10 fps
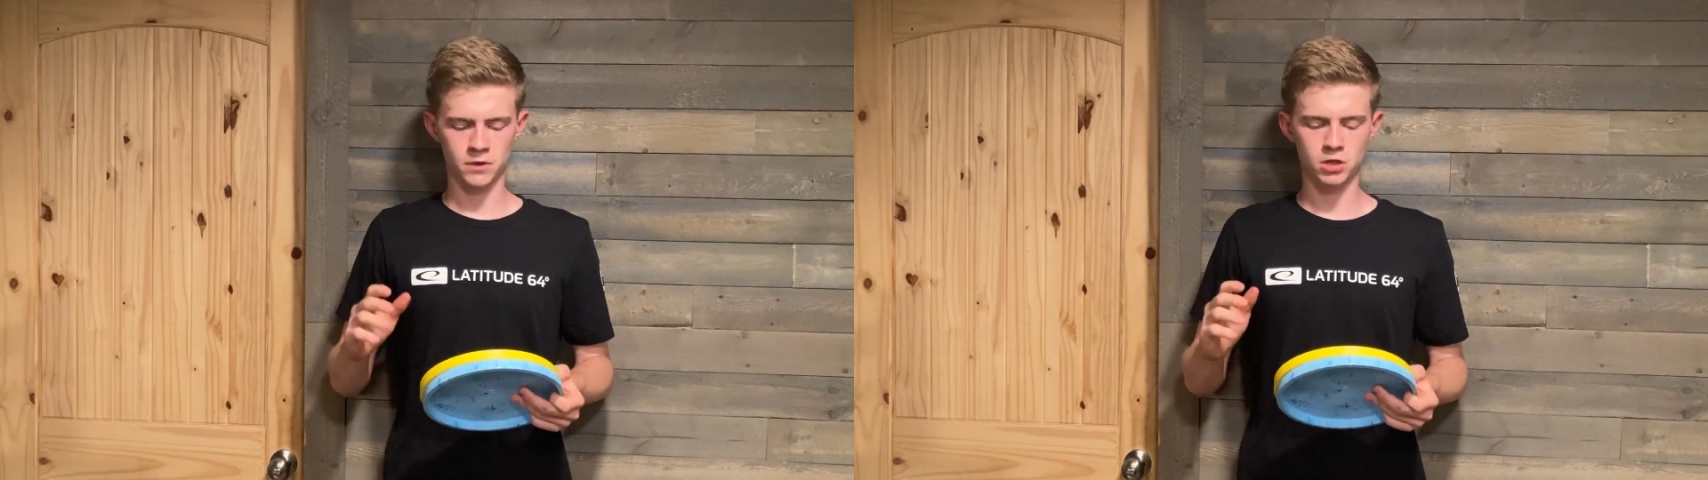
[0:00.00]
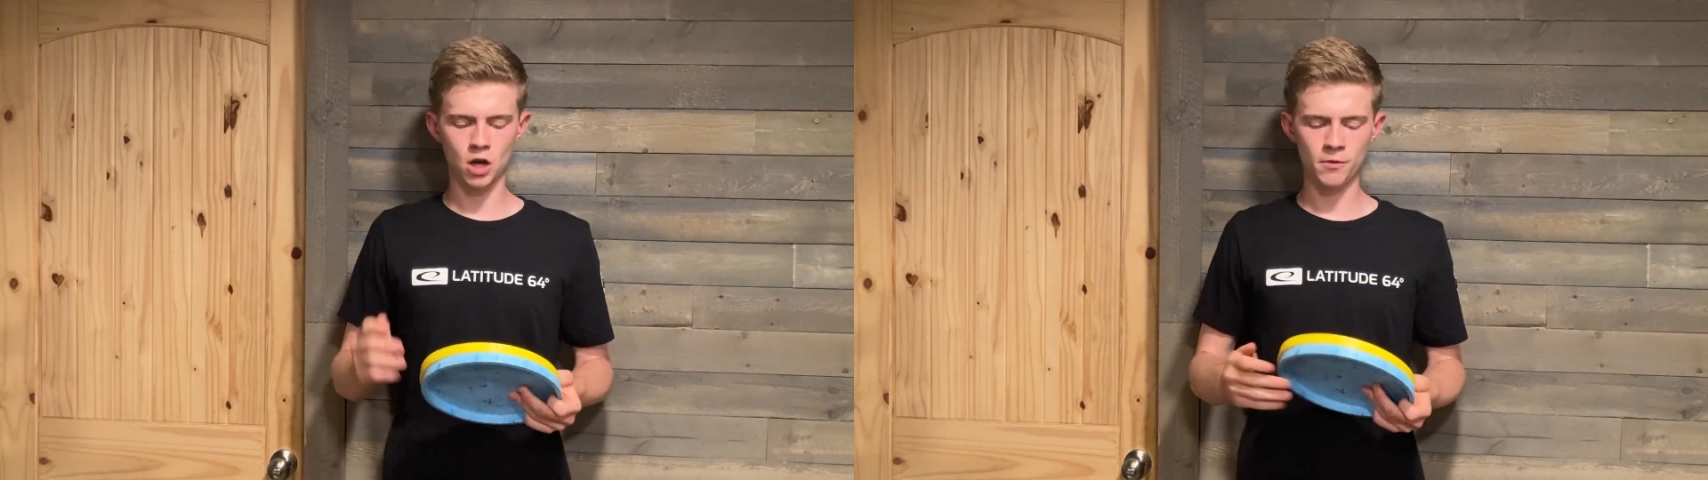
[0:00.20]

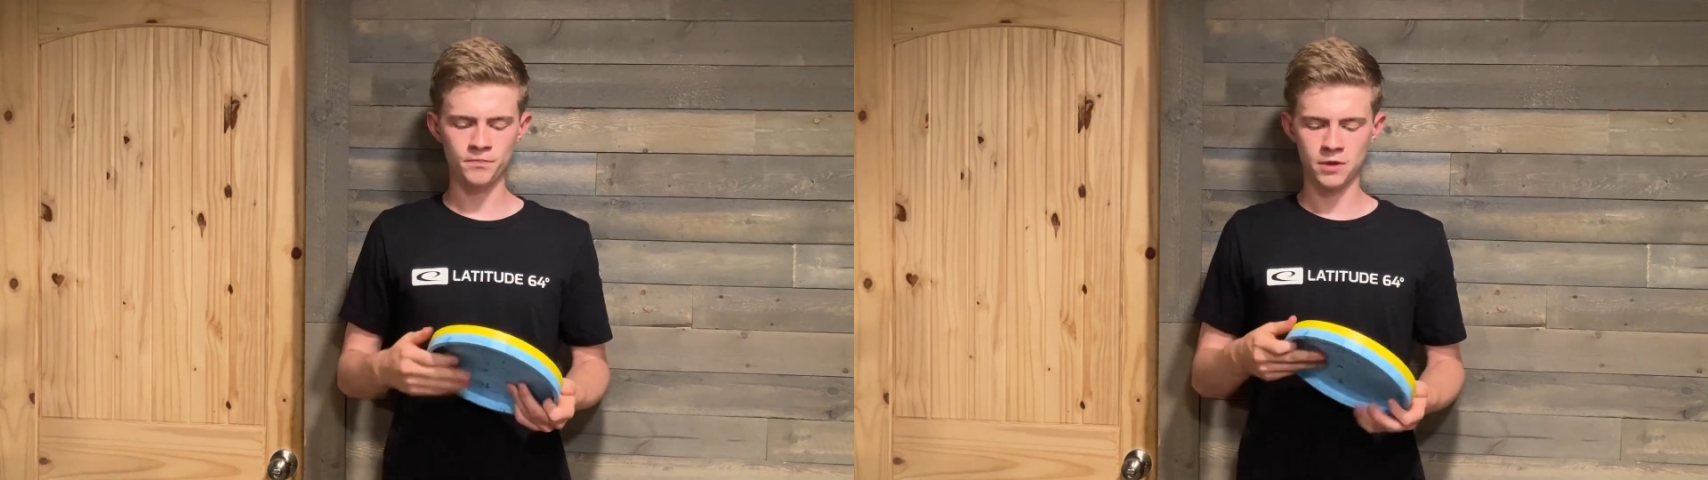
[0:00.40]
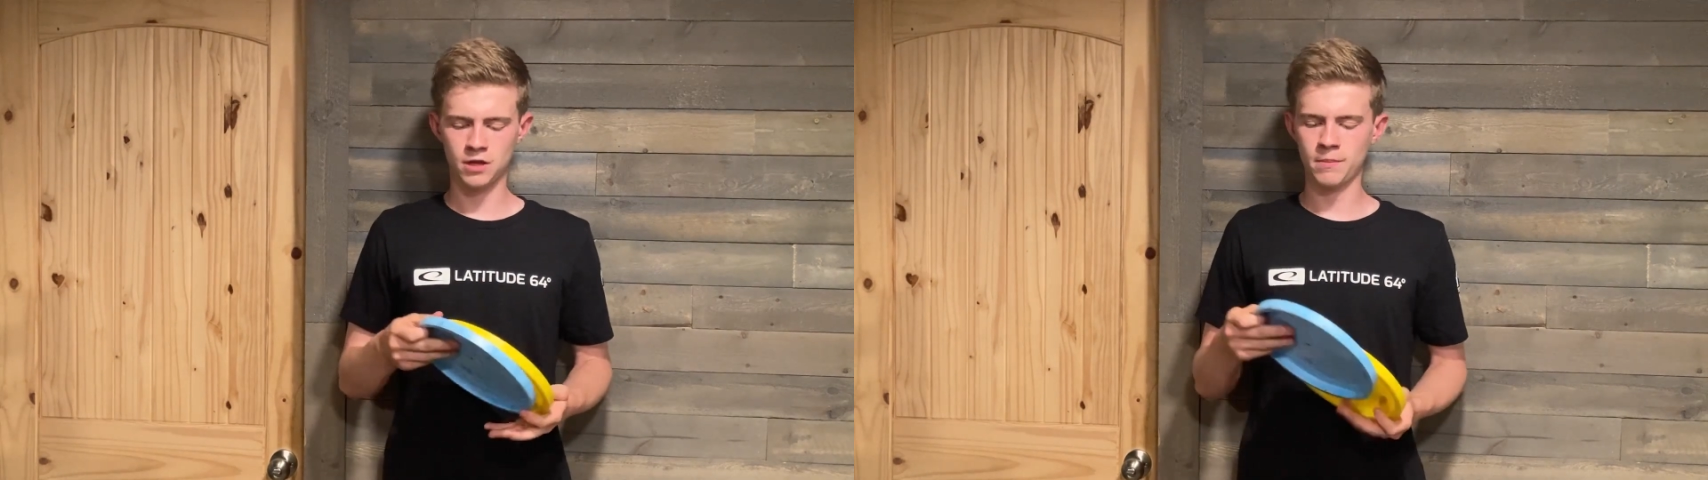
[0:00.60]
So
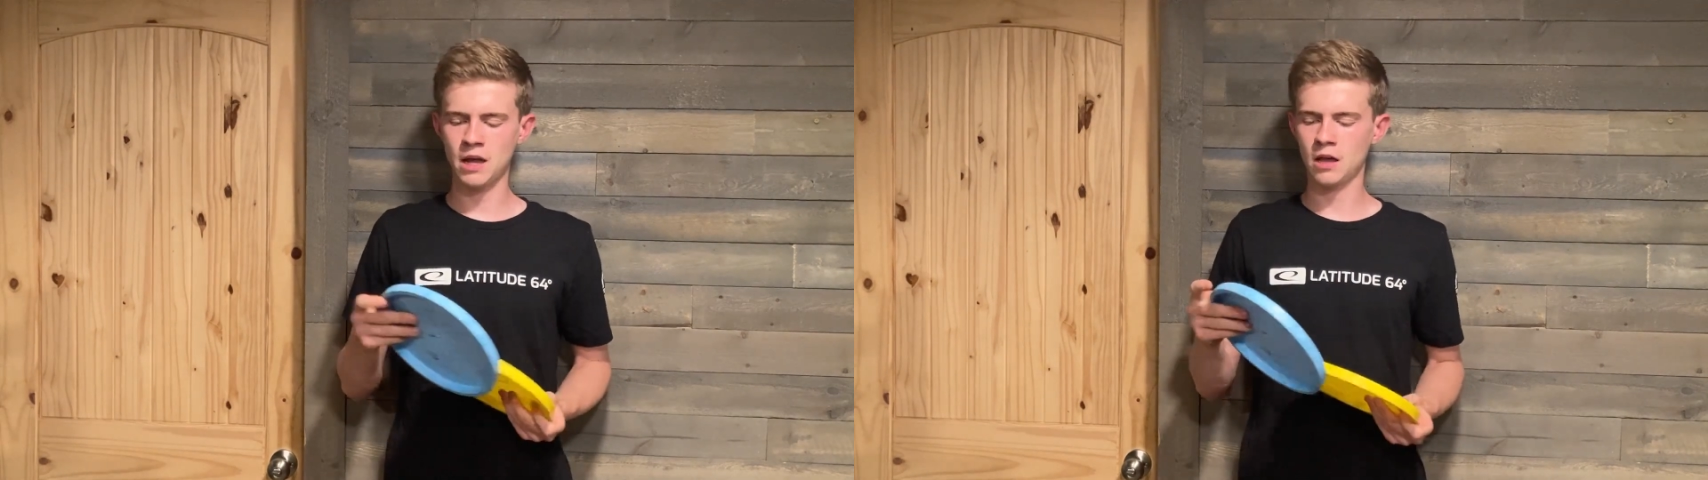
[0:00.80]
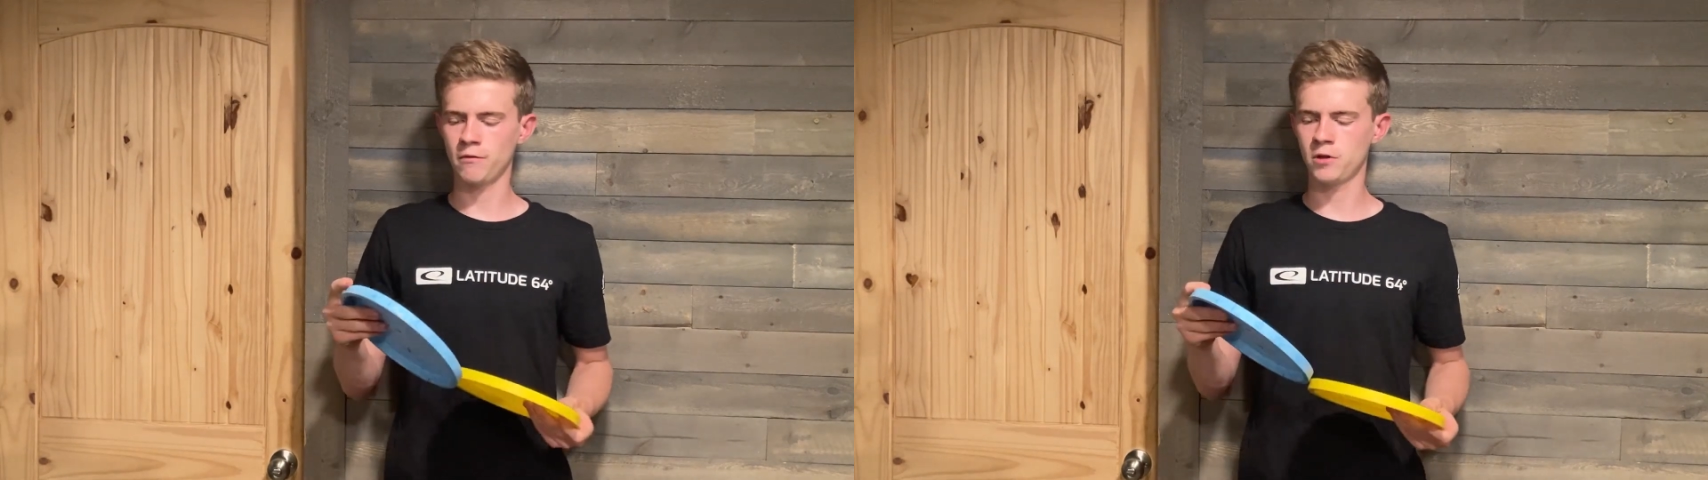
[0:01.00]
they
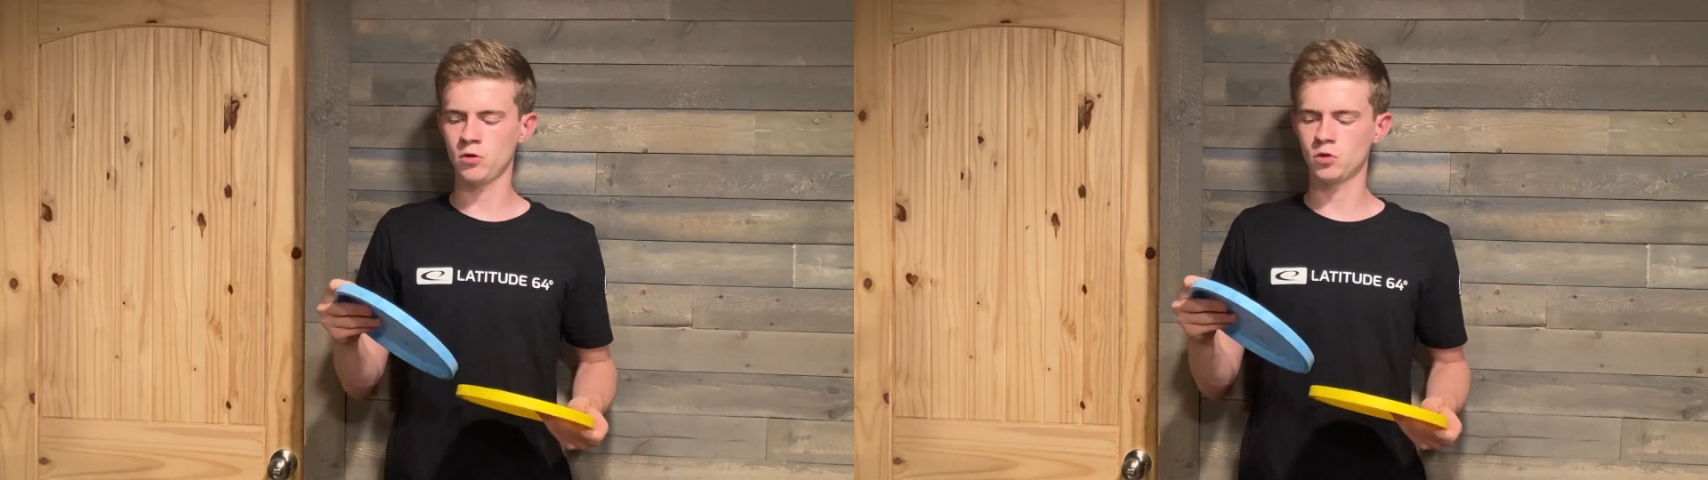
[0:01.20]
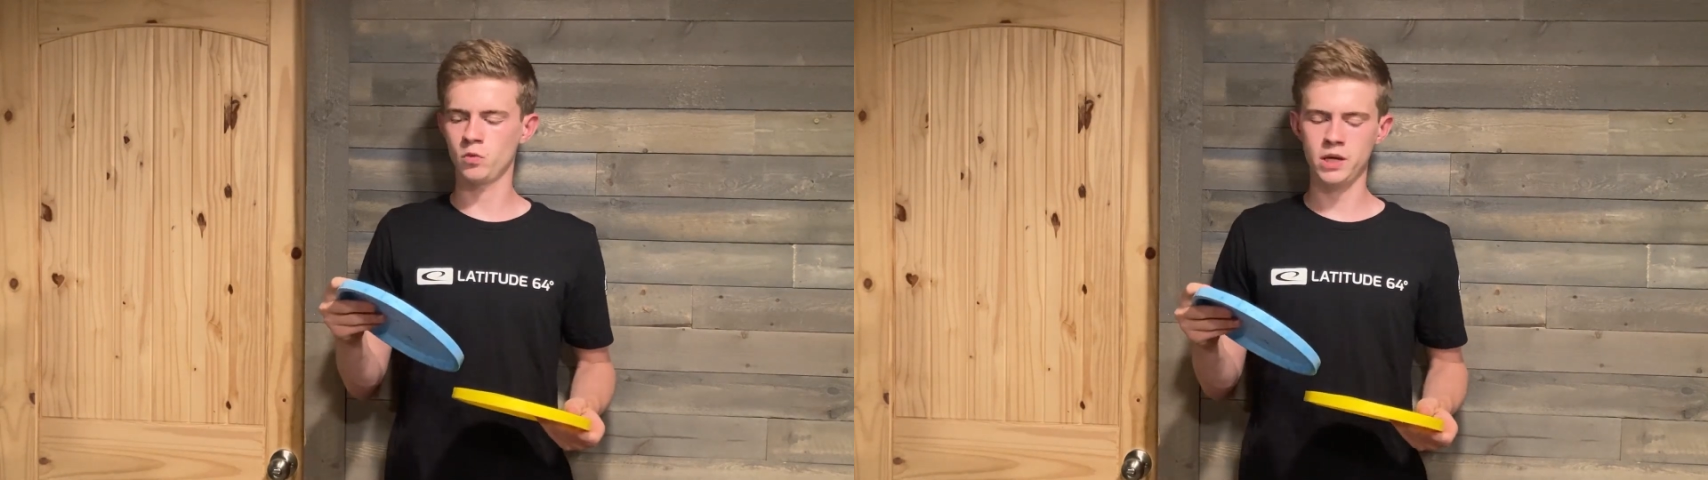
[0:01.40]
made a
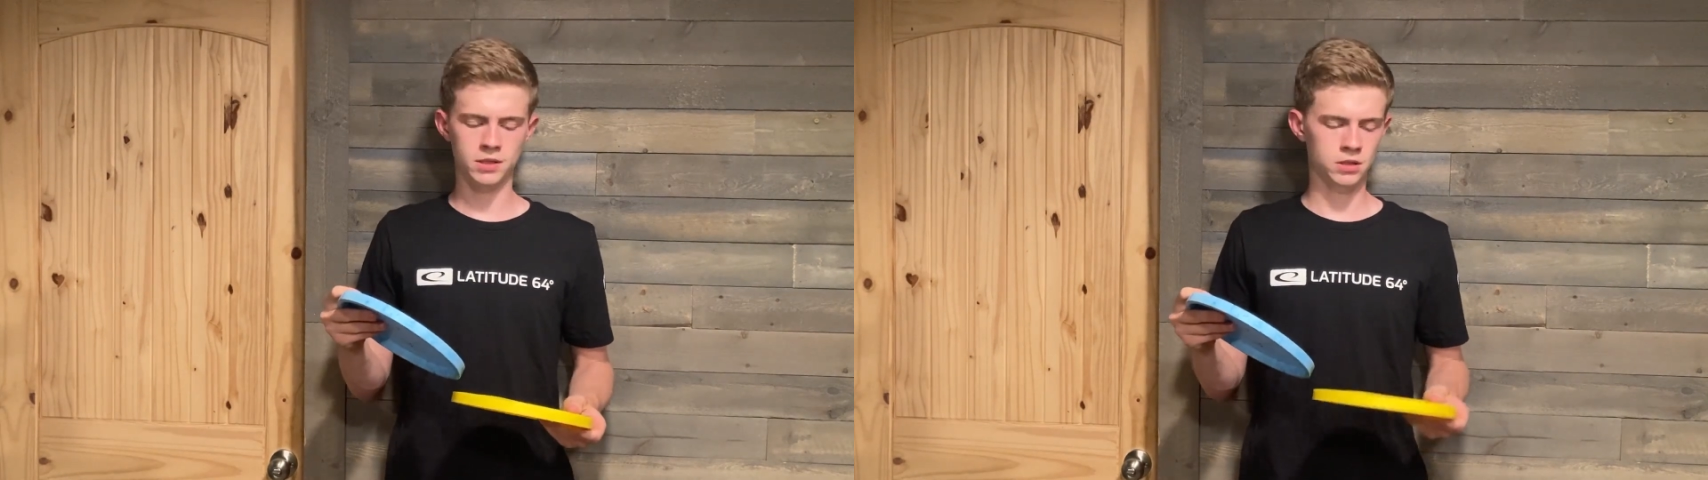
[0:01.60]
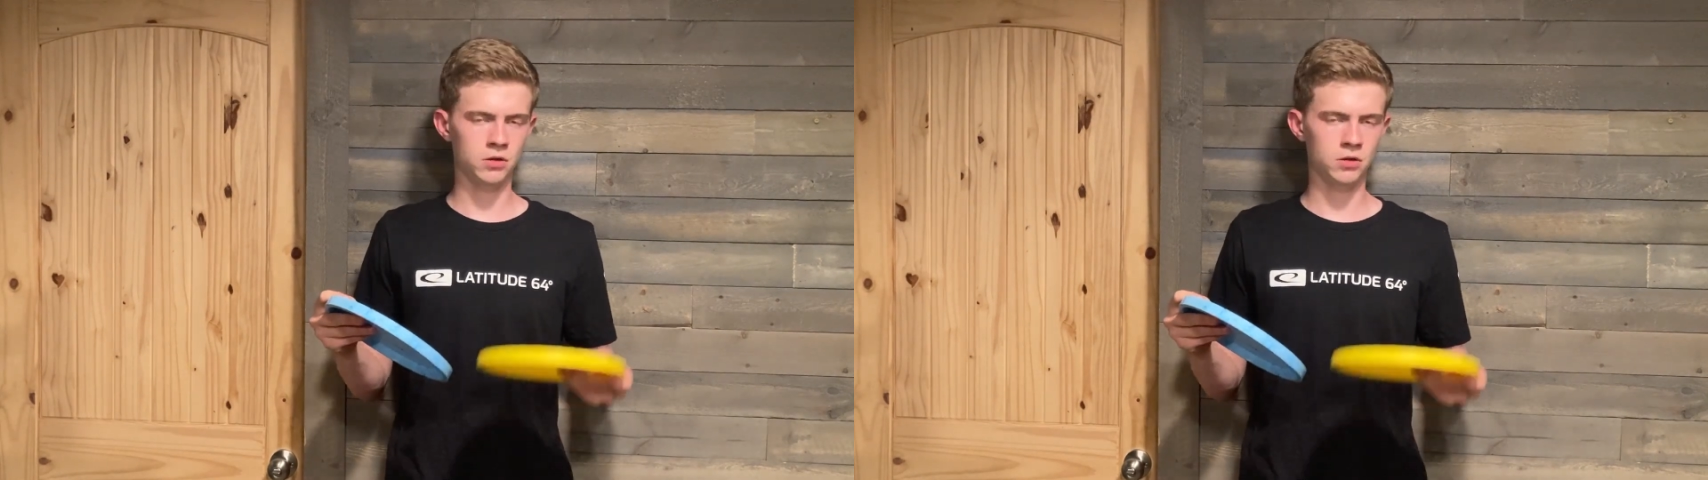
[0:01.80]
few tweaks